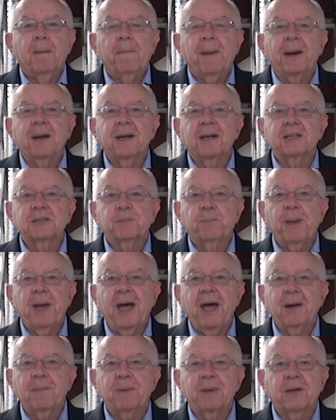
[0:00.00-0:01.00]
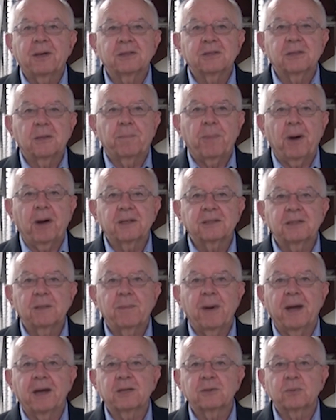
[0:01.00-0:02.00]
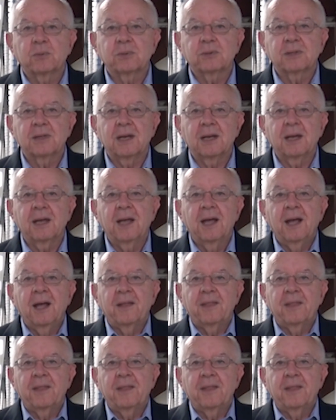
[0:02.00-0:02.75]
But it is bad because the policymakers will see